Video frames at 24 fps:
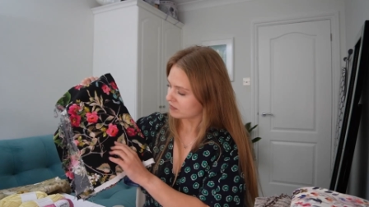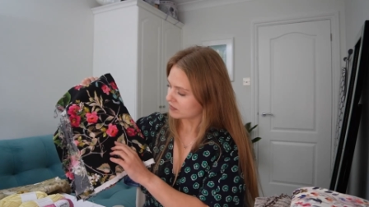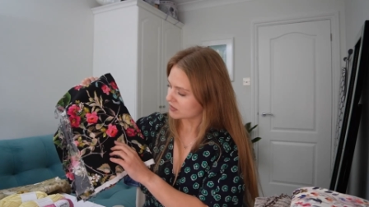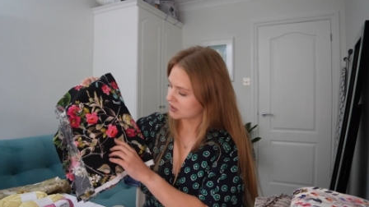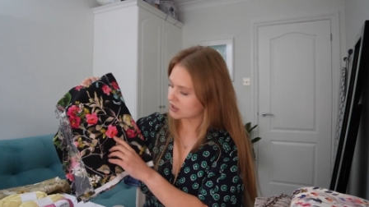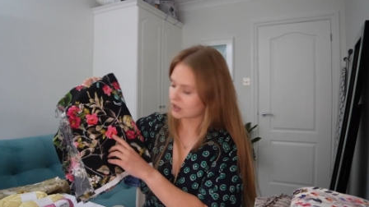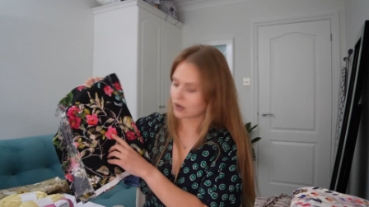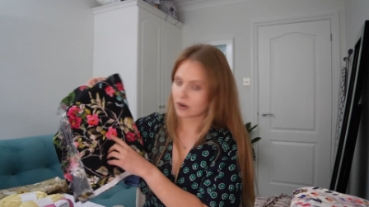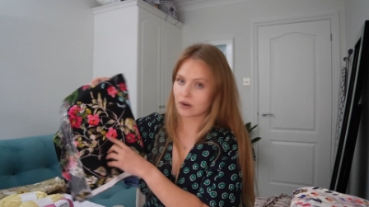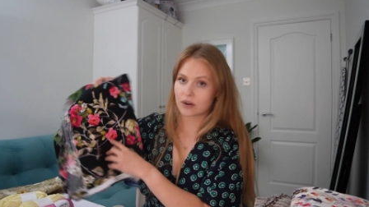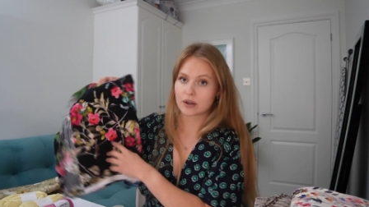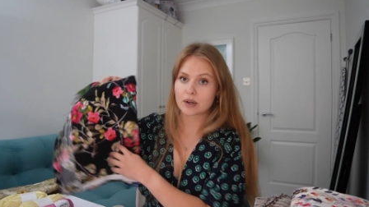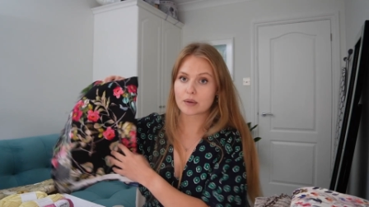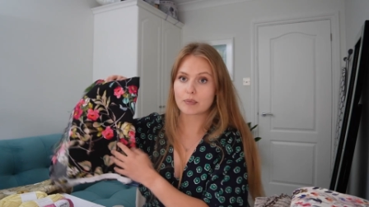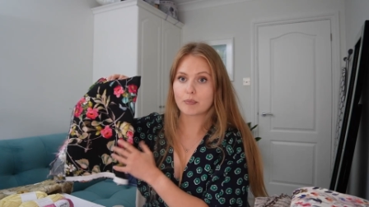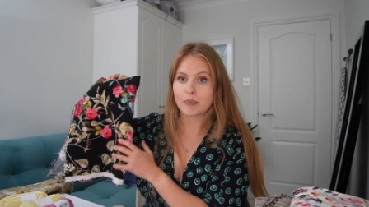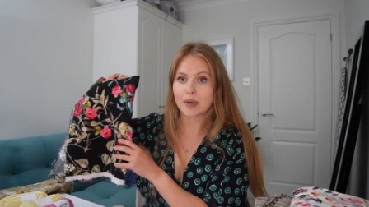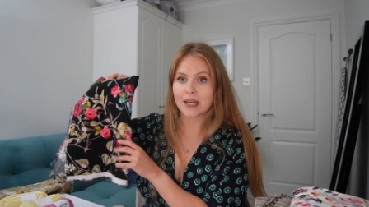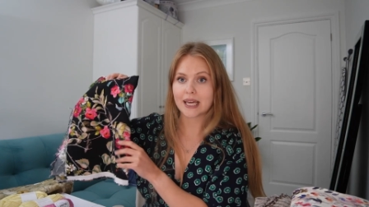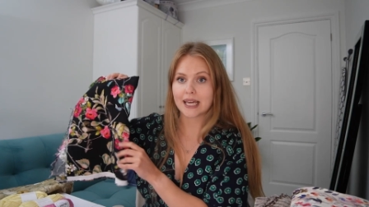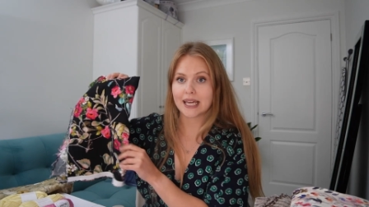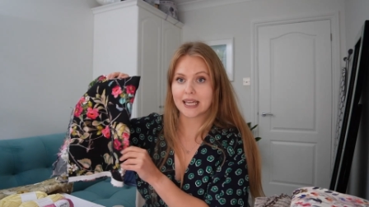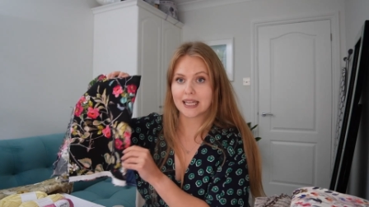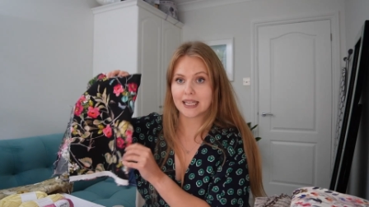dark
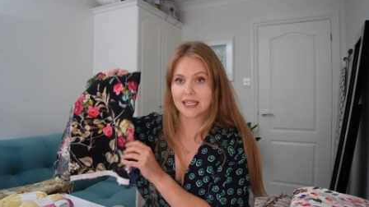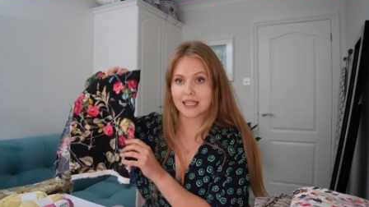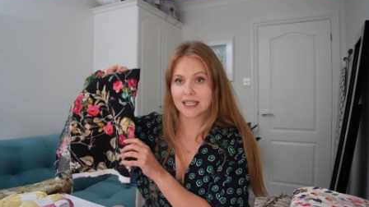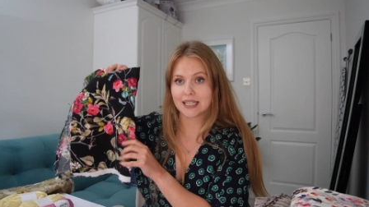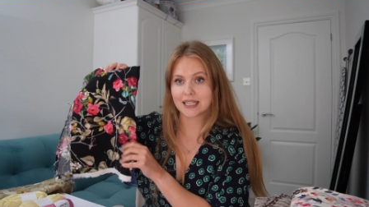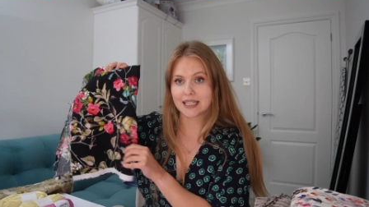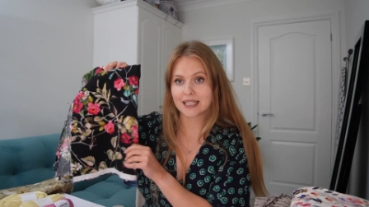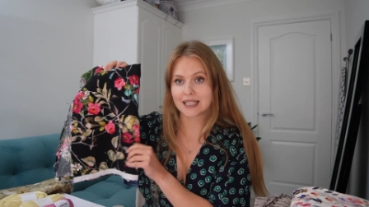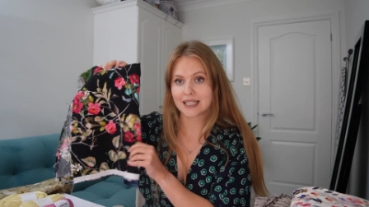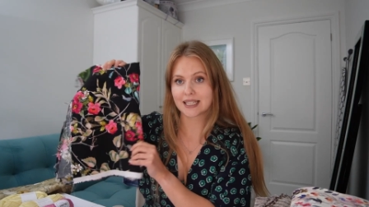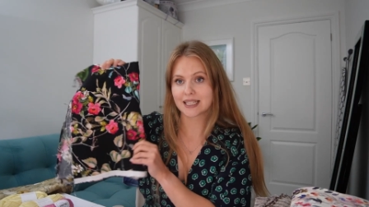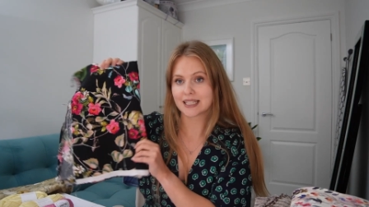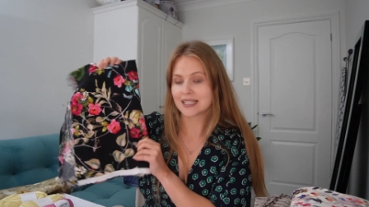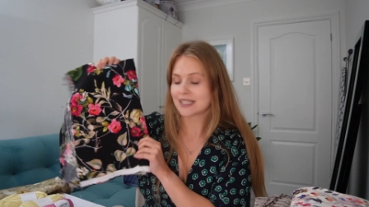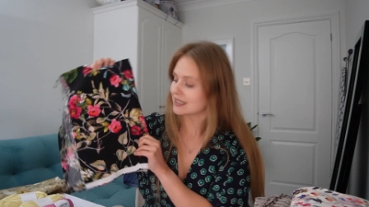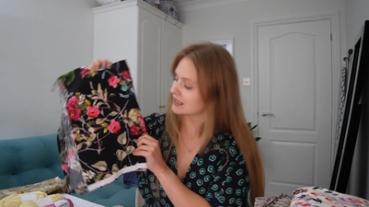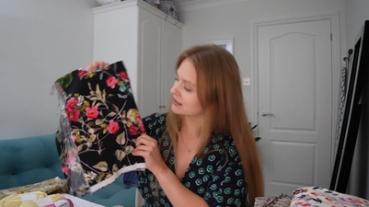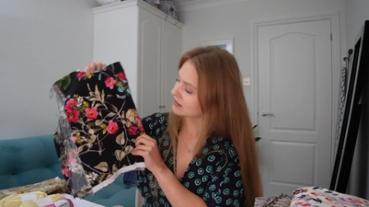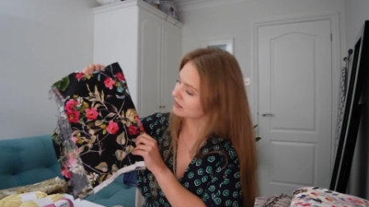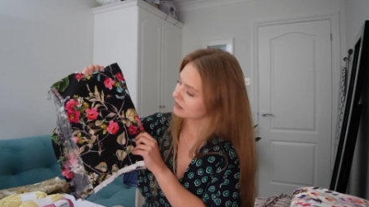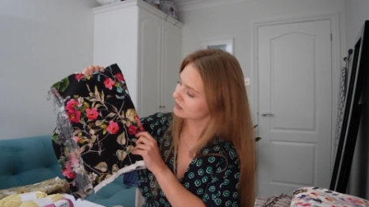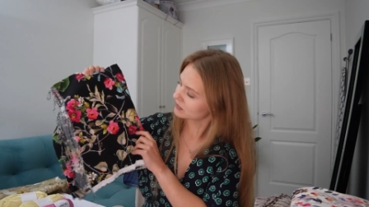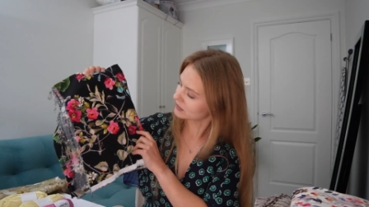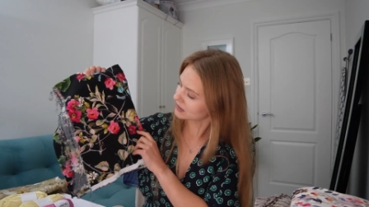pink
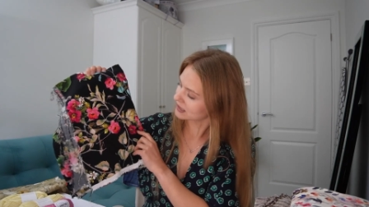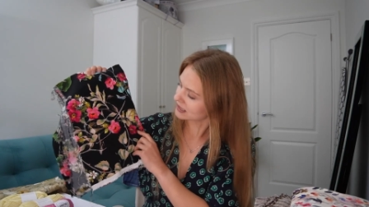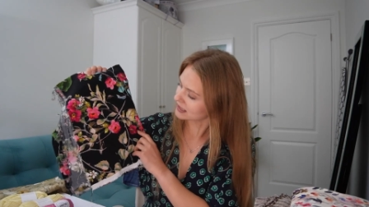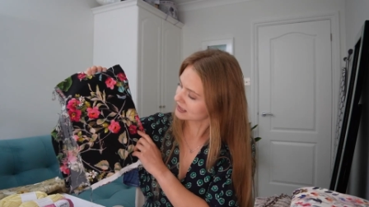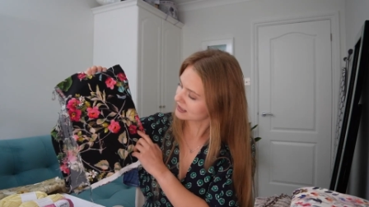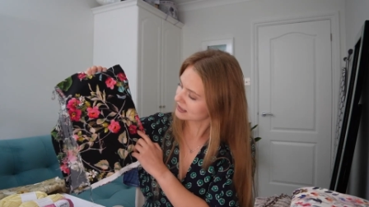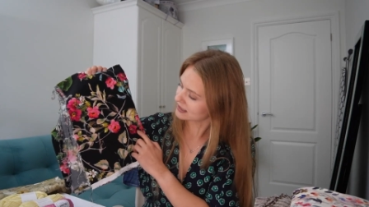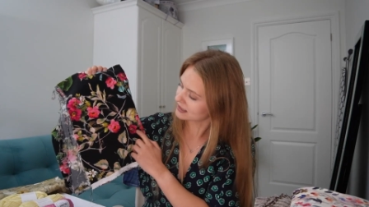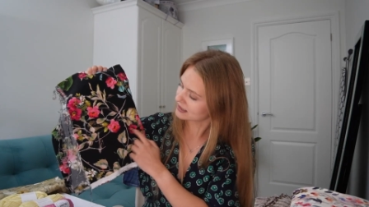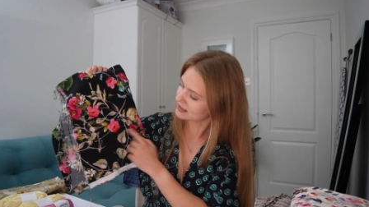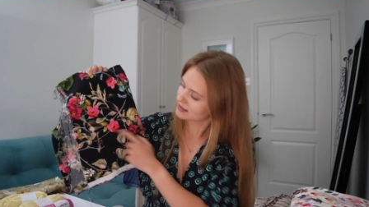with